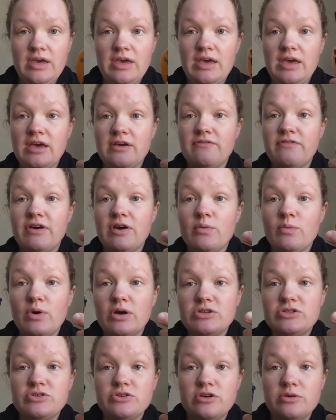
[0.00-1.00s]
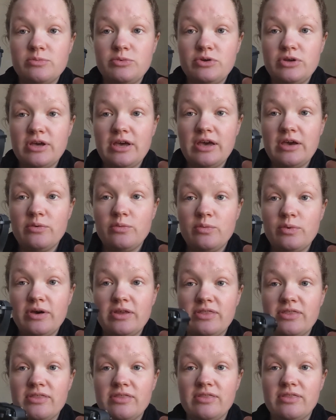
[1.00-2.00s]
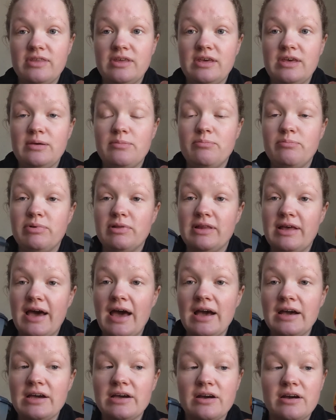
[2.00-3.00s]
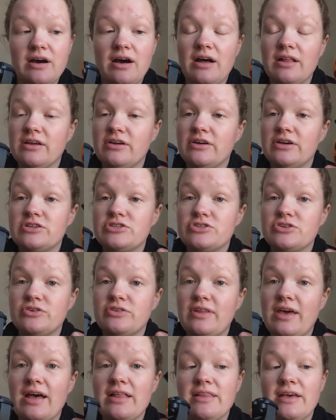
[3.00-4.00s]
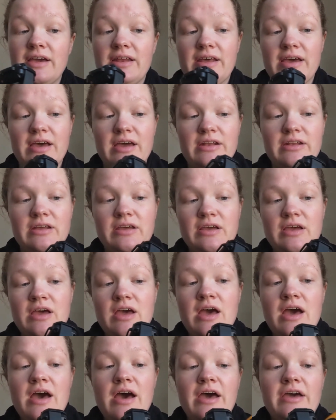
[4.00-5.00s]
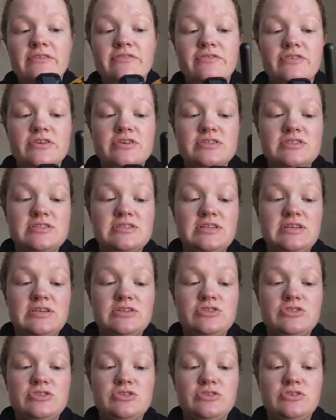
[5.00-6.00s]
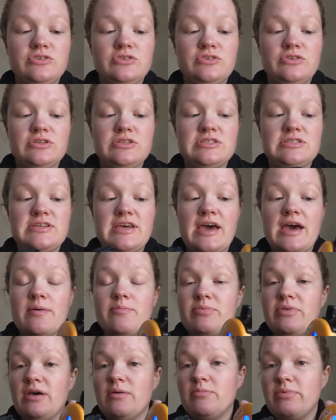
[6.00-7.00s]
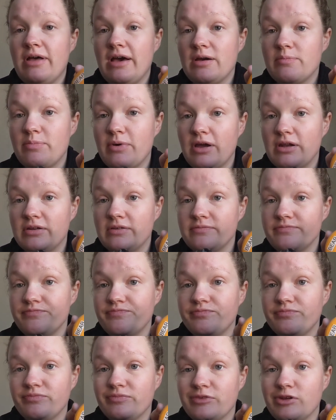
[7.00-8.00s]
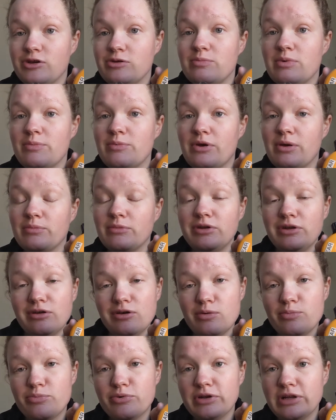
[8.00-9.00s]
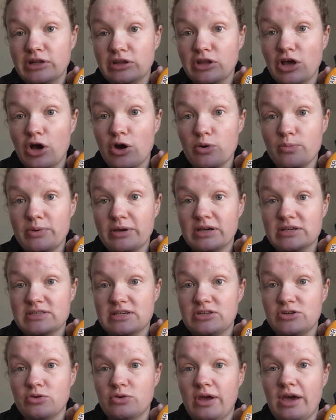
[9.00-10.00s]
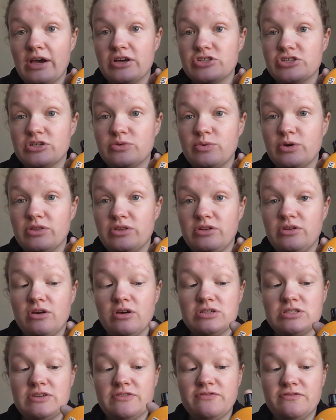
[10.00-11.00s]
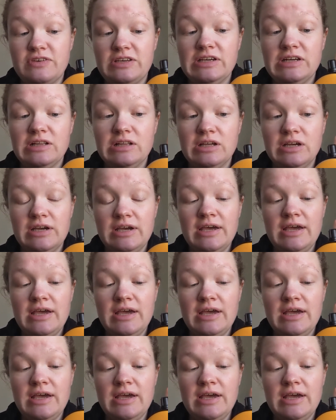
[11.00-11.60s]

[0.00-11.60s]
If I want to communicate with the black collar and turn that light on, I first need to tap that black button. Now remember, I'm going to go pretty low because I don't actually want the dog to feel